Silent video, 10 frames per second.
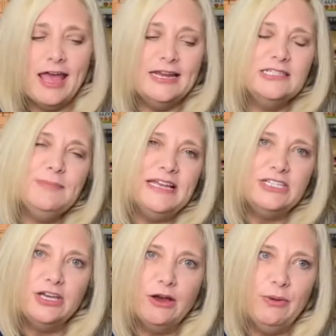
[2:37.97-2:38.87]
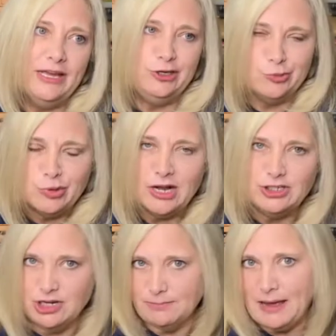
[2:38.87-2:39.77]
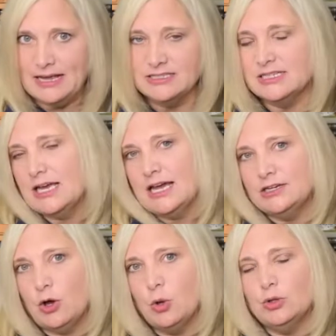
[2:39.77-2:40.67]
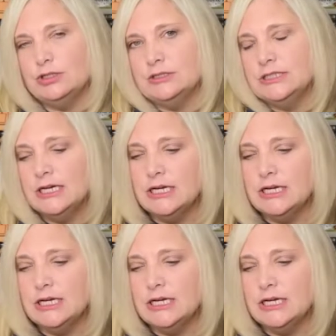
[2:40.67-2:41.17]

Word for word: And it's made to go in your project bags to kind of hold